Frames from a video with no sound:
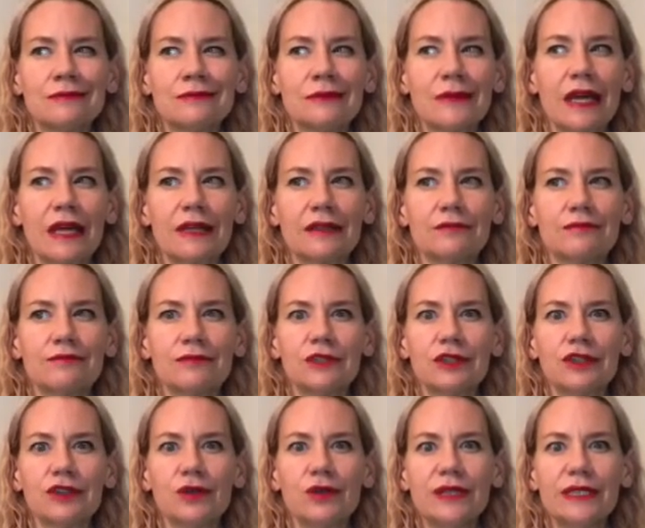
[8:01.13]
Like
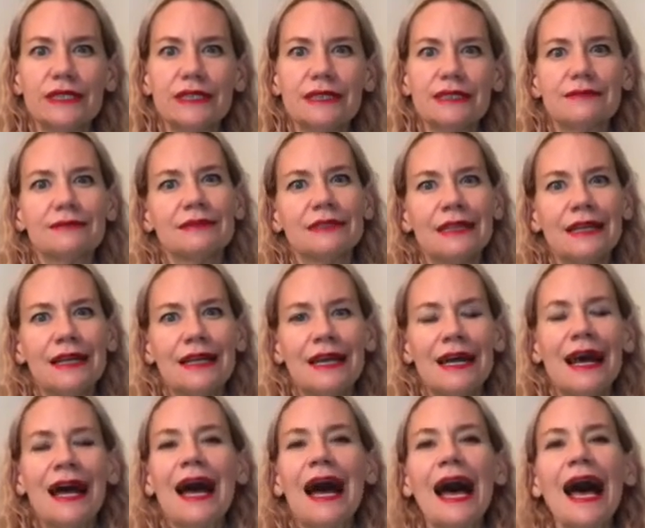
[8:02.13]
turquoise?
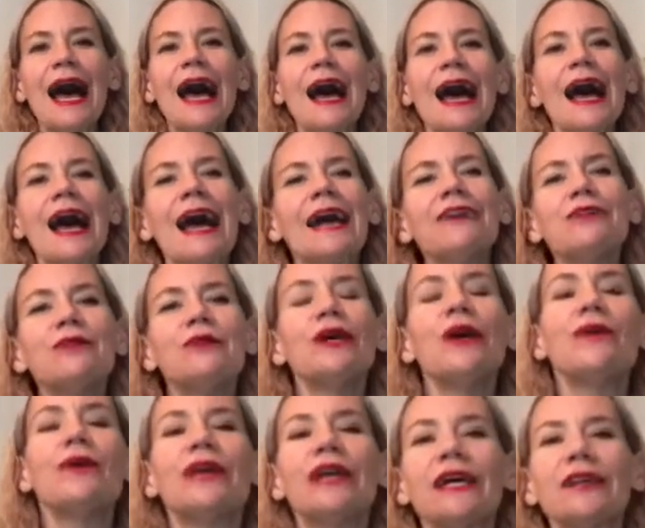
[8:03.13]
I don't
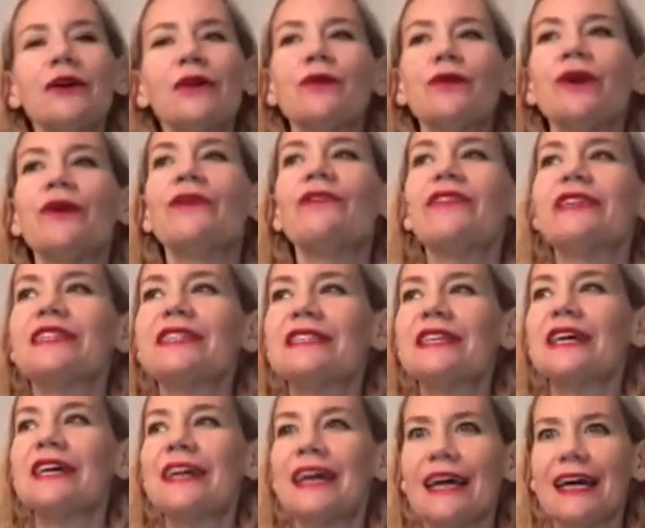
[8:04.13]
know. And I don't know if it's,
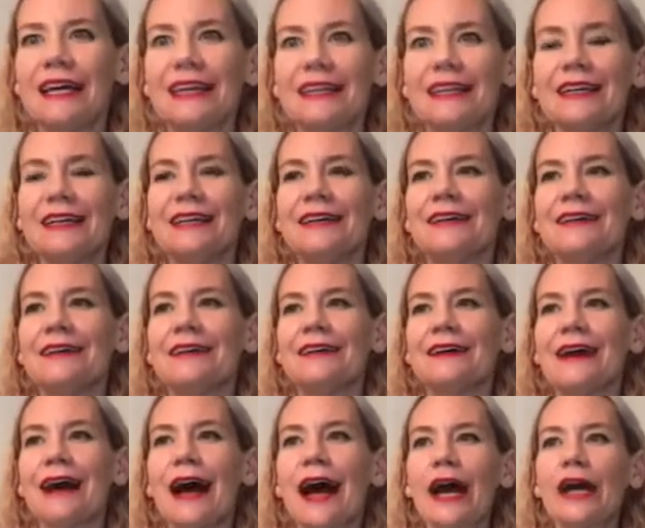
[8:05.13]
again,
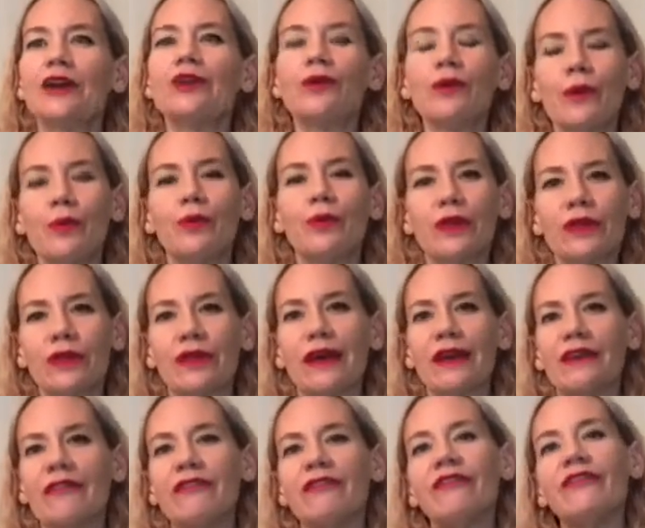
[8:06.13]
I grew up with like
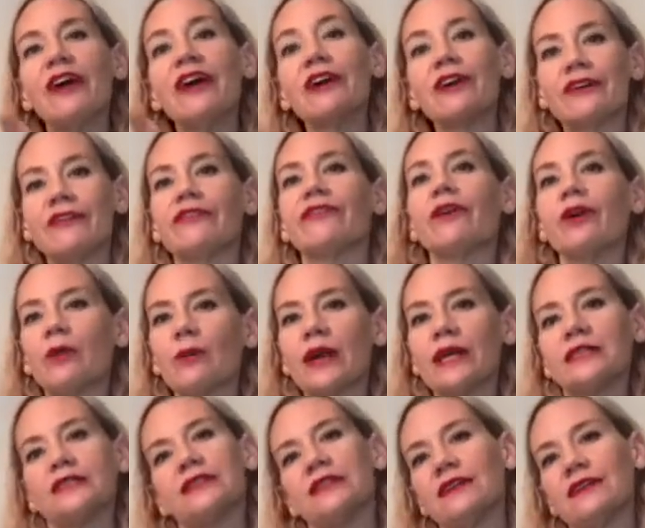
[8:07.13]
a very firm
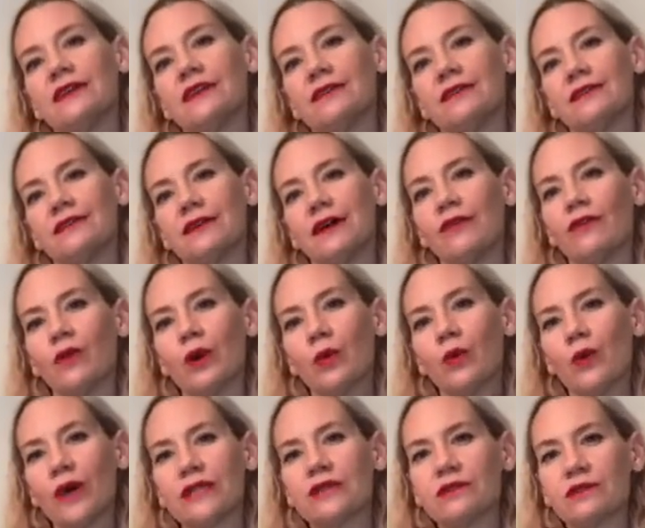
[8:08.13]
idea of what
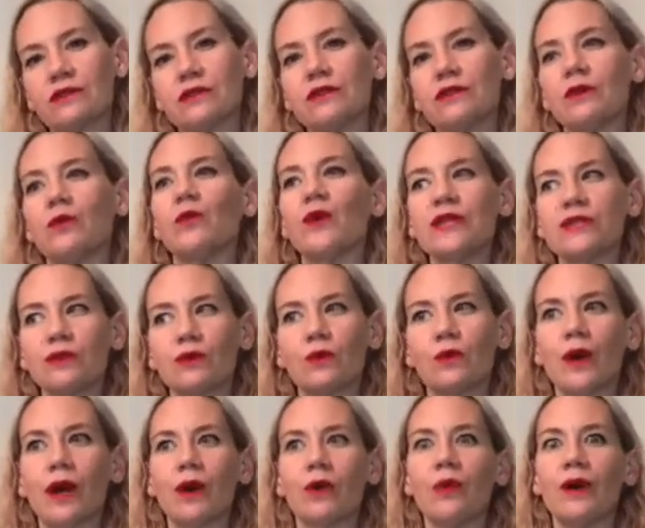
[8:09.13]
Western and Western
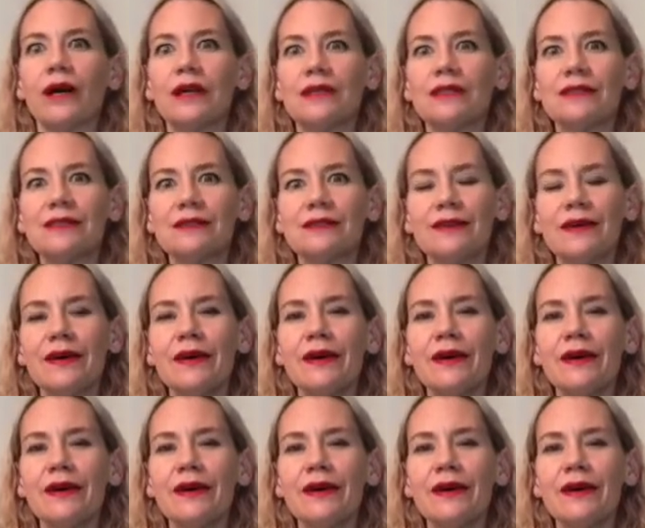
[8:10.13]
wear was.